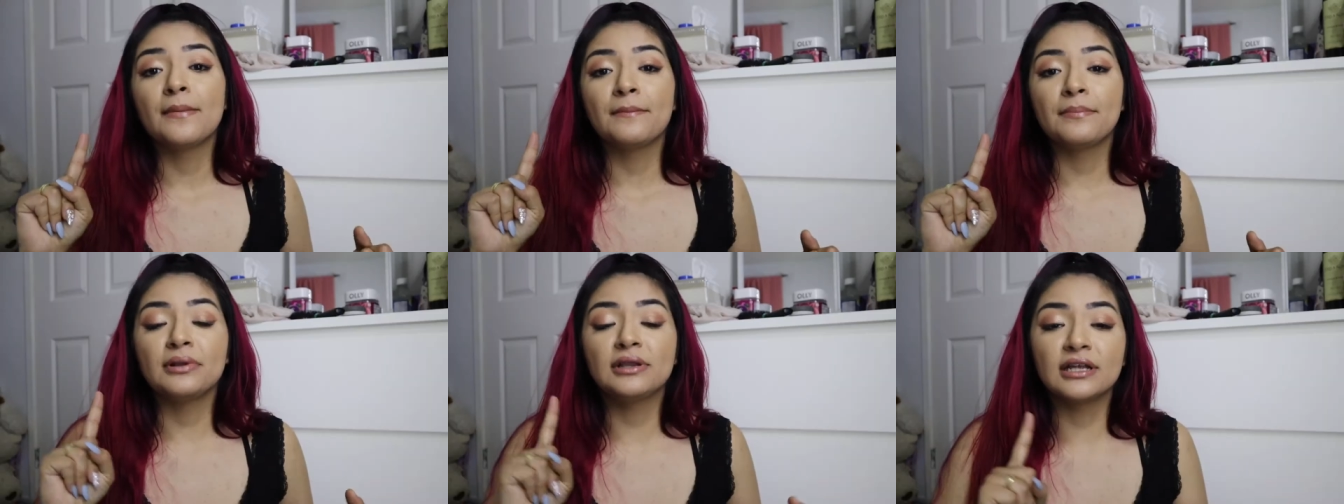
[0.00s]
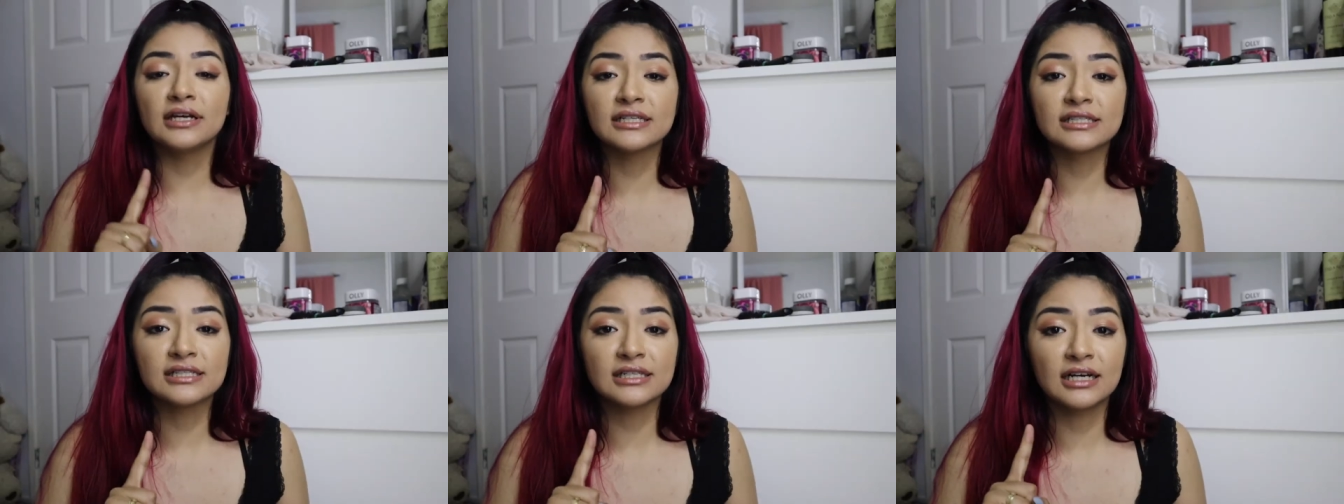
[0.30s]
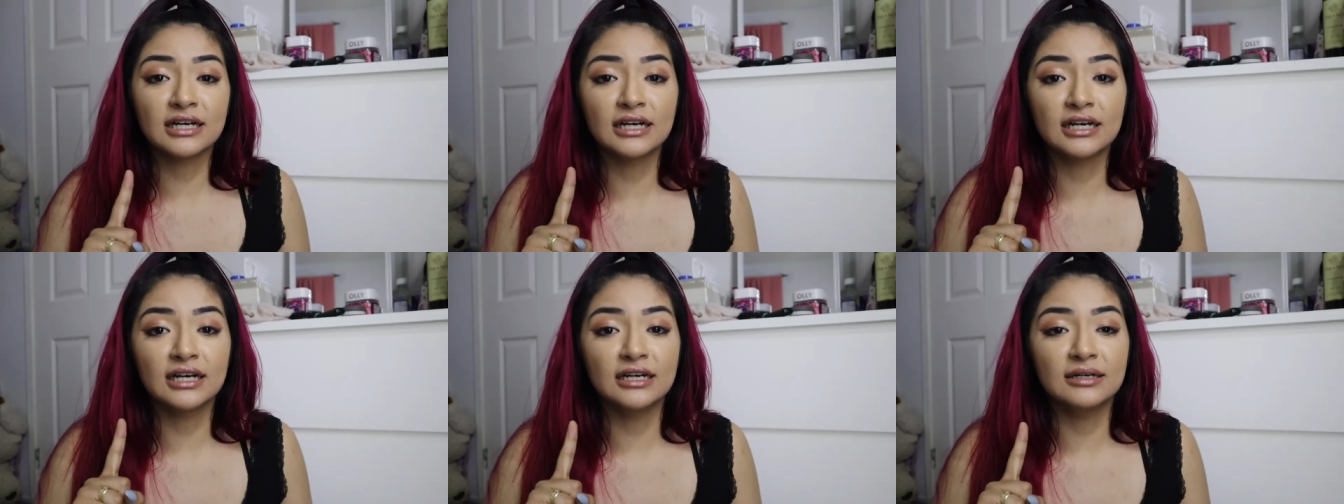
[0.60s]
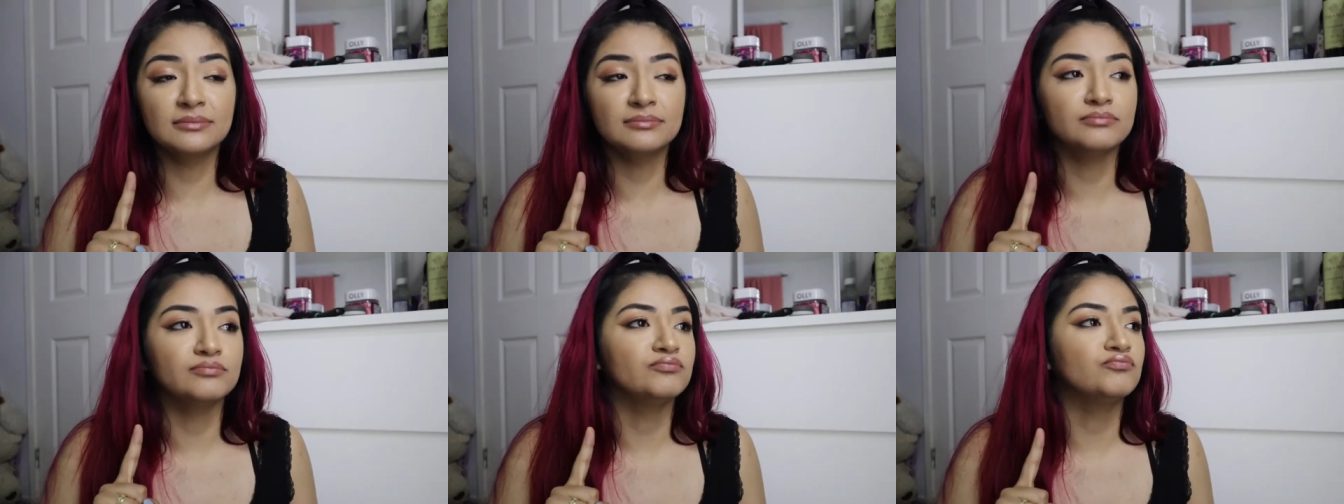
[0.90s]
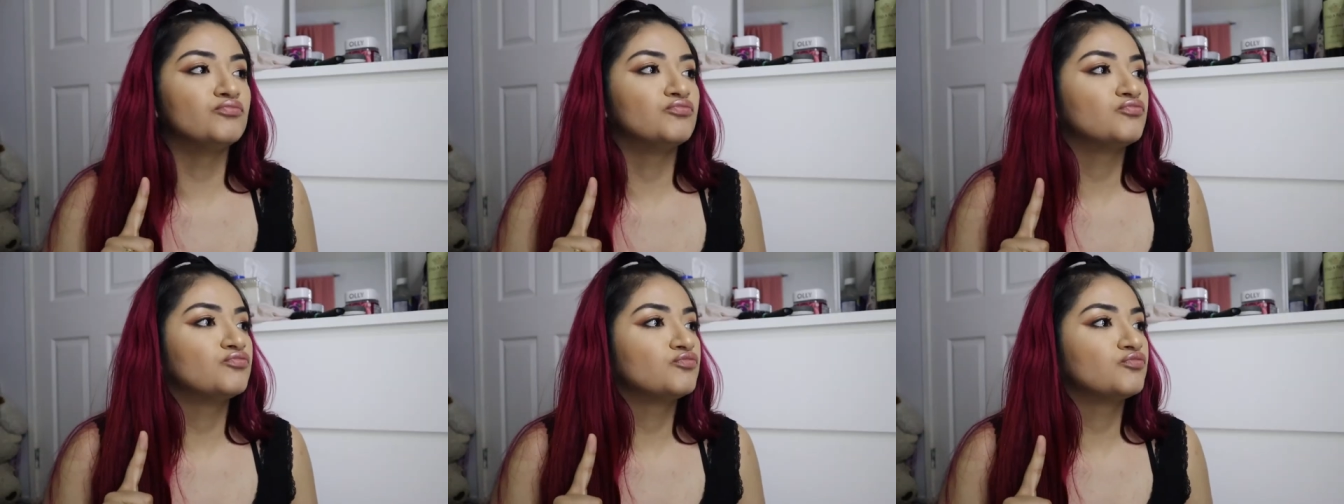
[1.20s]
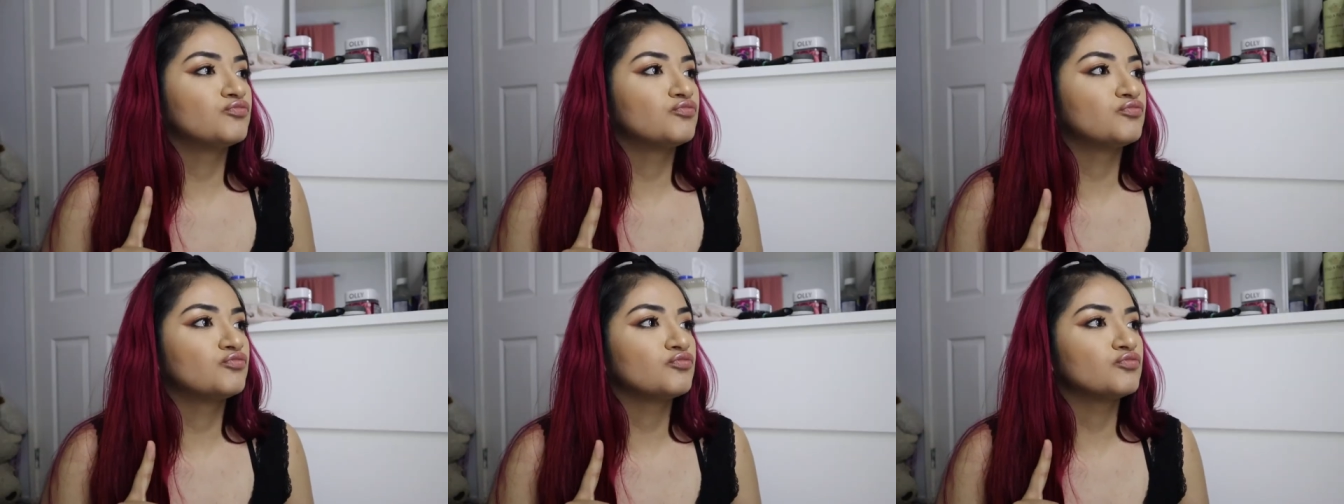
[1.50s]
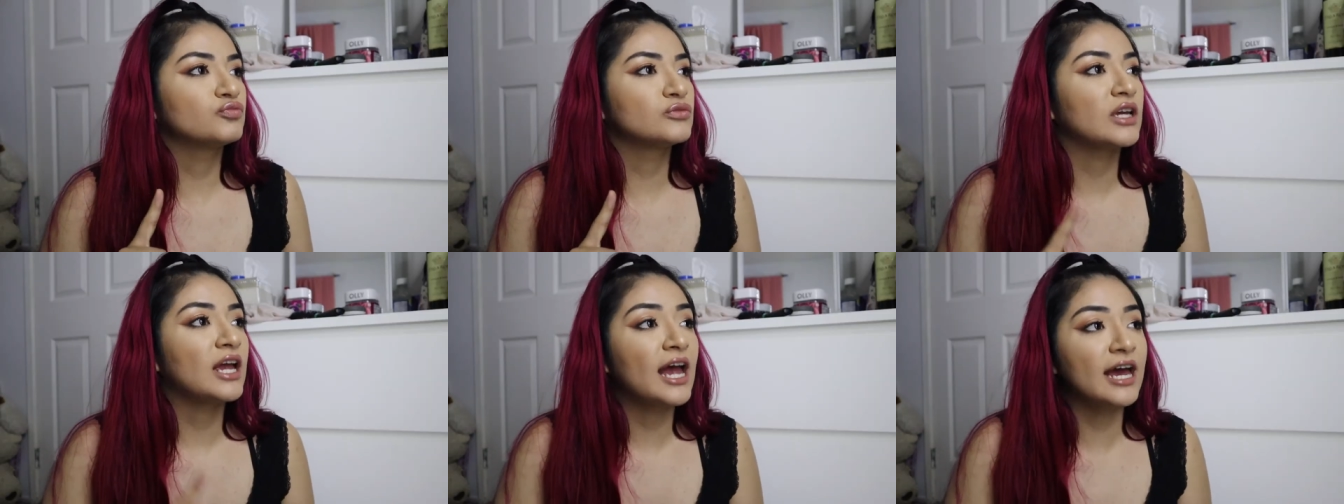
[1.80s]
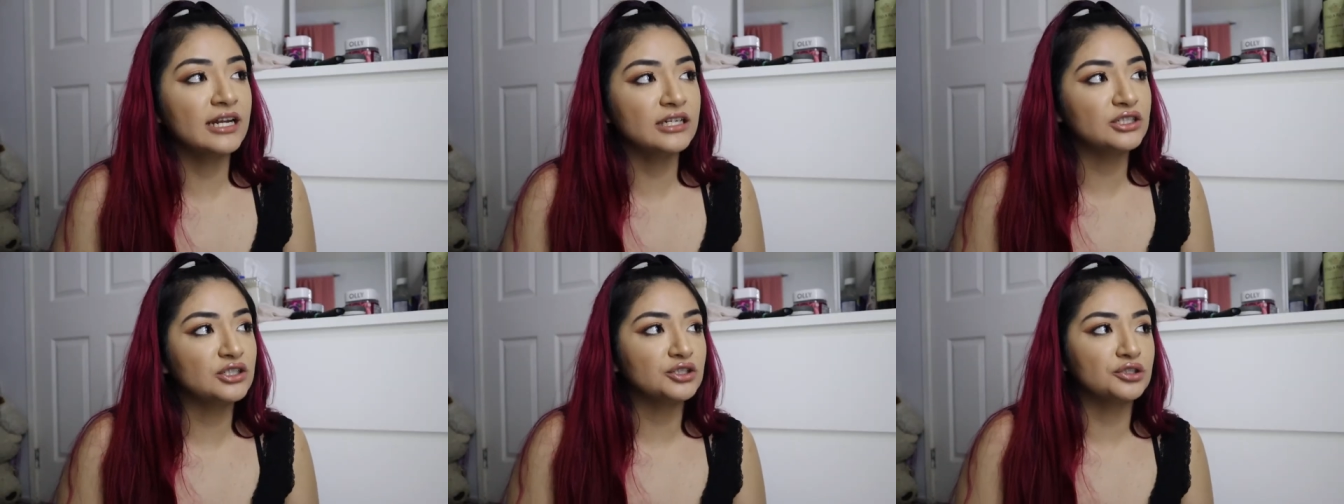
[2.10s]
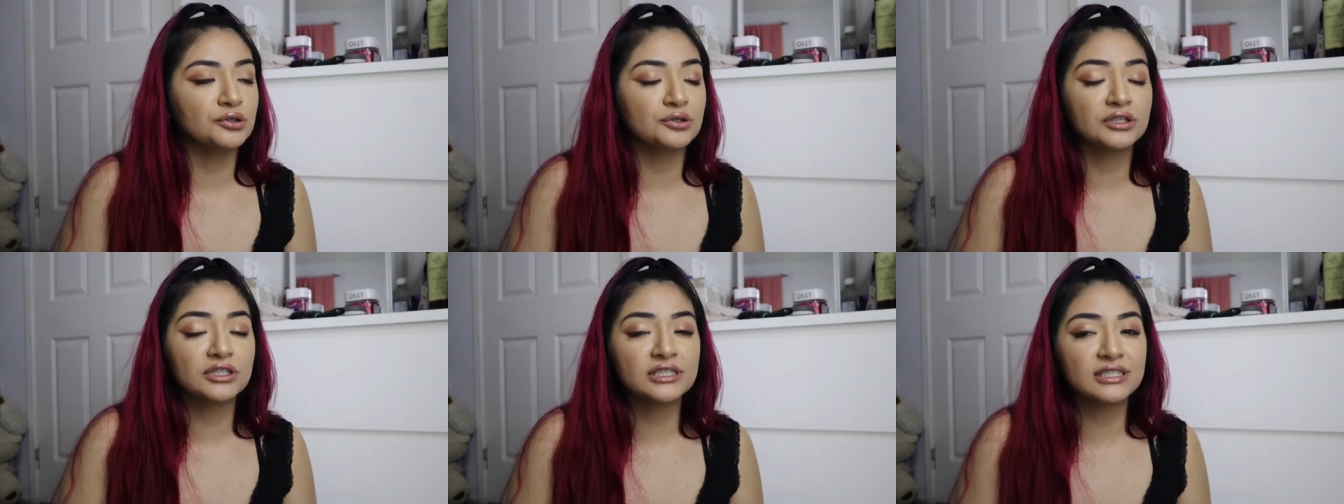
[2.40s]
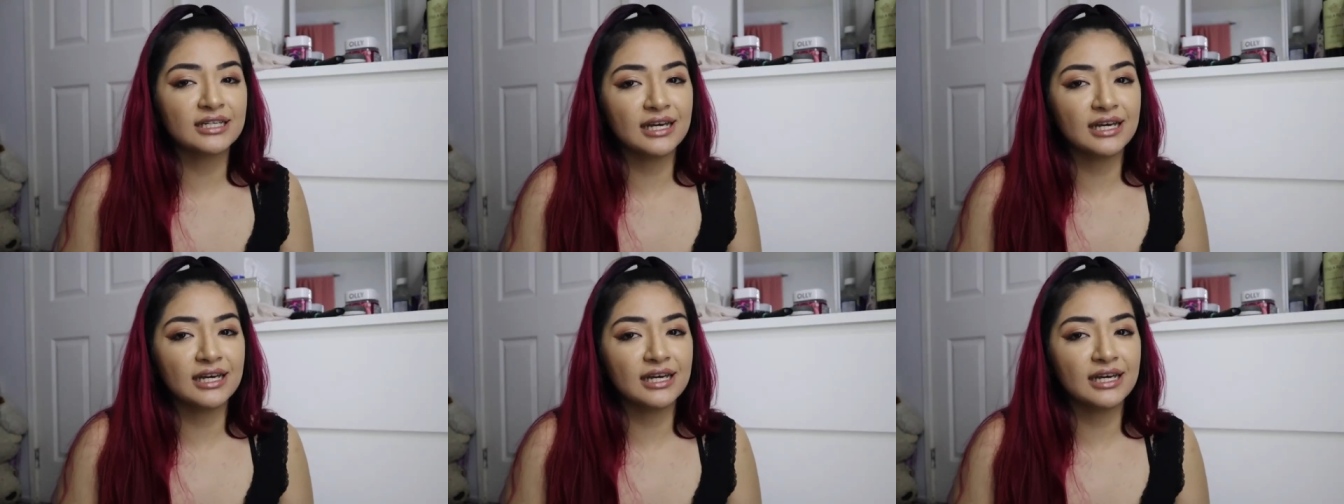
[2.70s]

plus um, head and shoulders